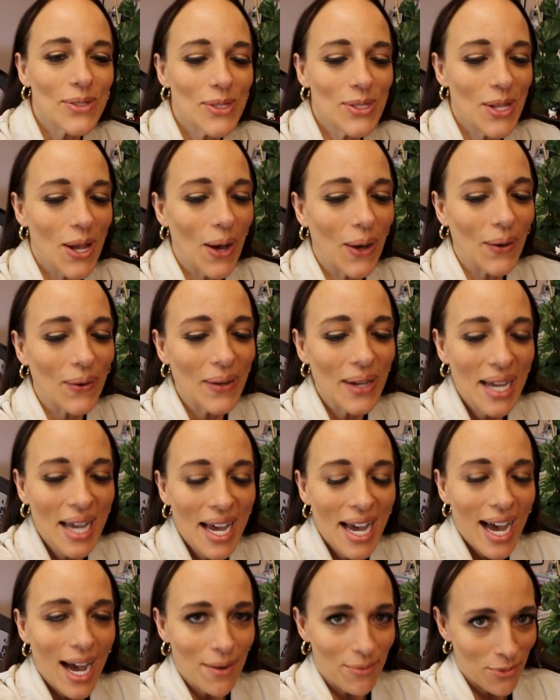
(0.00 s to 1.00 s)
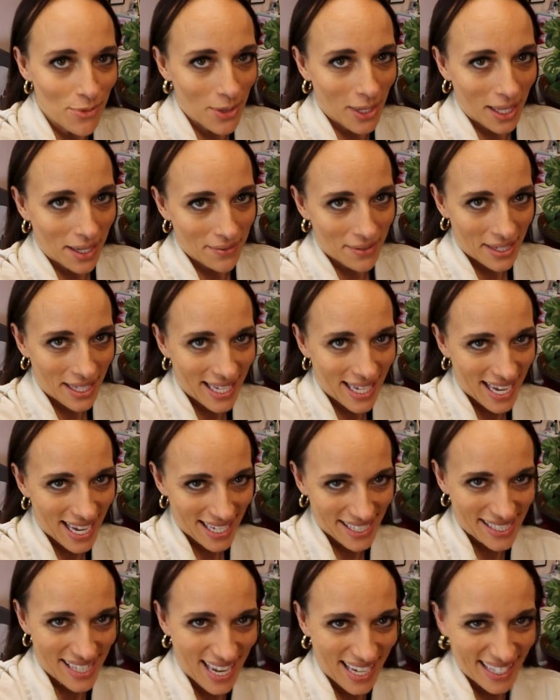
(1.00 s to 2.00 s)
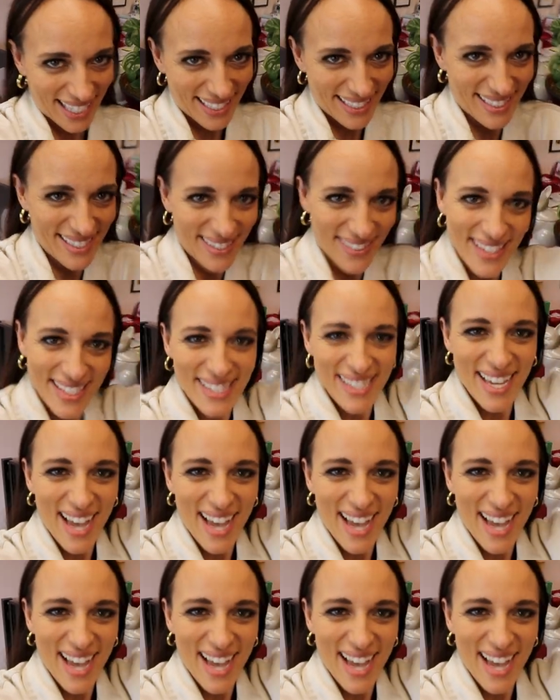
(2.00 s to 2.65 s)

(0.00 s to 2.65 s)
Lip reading: So I'm really, really excited. So let's